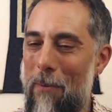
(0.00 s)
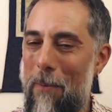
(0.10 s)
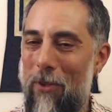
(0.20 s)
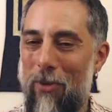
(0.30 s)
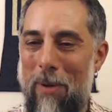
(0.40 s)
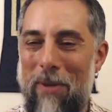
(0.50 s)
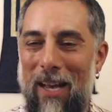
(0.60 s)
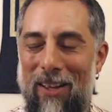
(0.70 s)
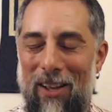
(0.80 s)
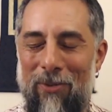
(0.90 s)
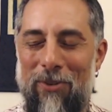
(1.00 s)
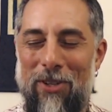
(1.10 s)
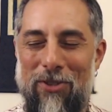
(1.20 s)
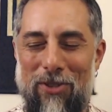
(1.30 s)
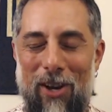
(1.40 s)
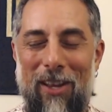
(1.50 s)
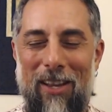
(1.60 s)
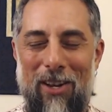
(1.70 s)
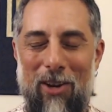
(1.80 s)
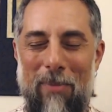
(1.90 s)
so maybe I'll finish talking
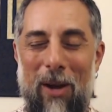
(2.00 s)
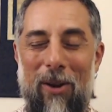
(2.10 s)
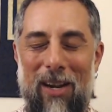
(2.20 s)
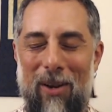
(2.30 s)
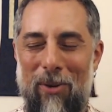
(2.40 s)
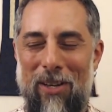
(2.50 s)
here about it, and I want to